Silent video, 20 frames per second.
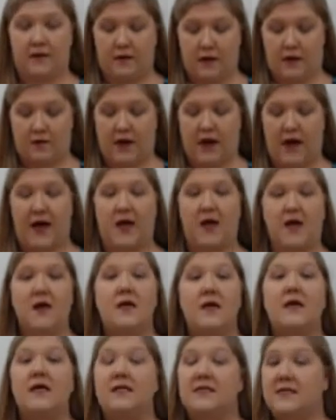okay?
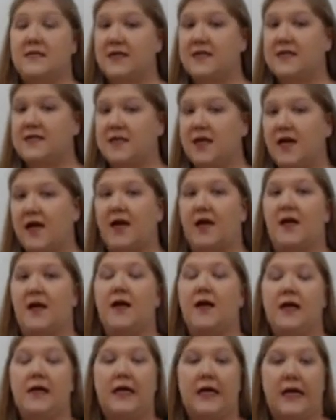16
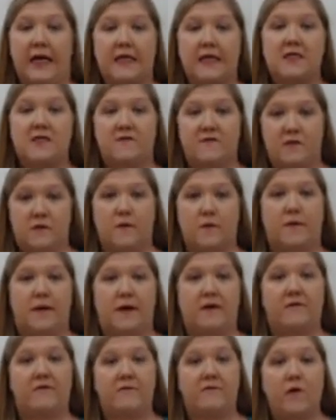is divisible
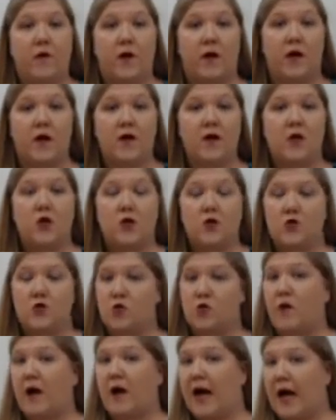by 4,
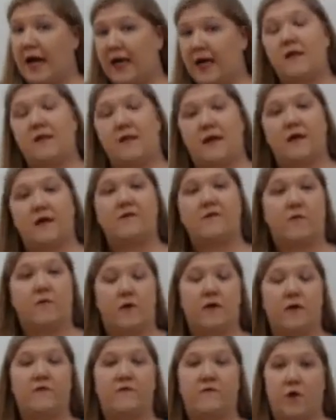so I can
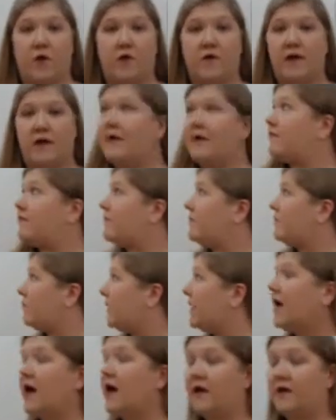therefore infer that
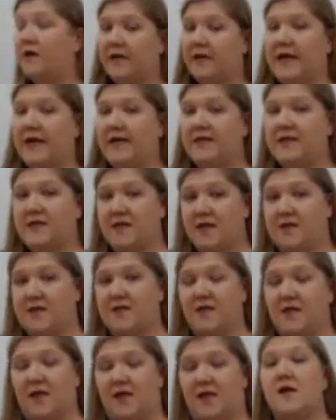
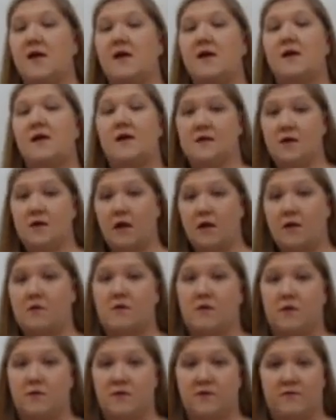316 is
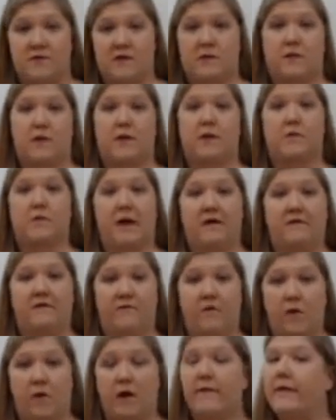also divisible by
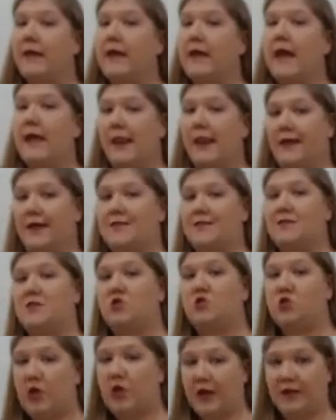4. Let's
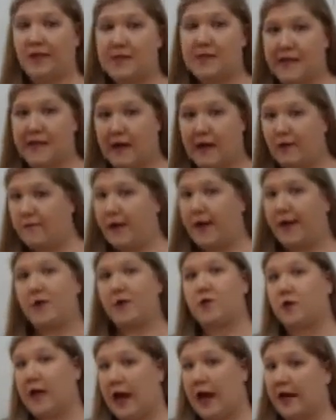check this out and make
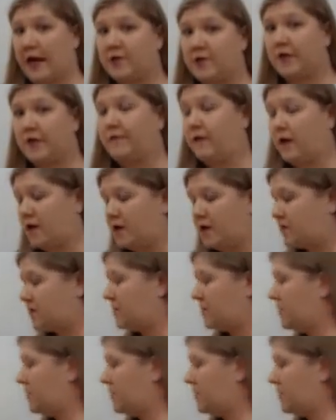sure it actually works.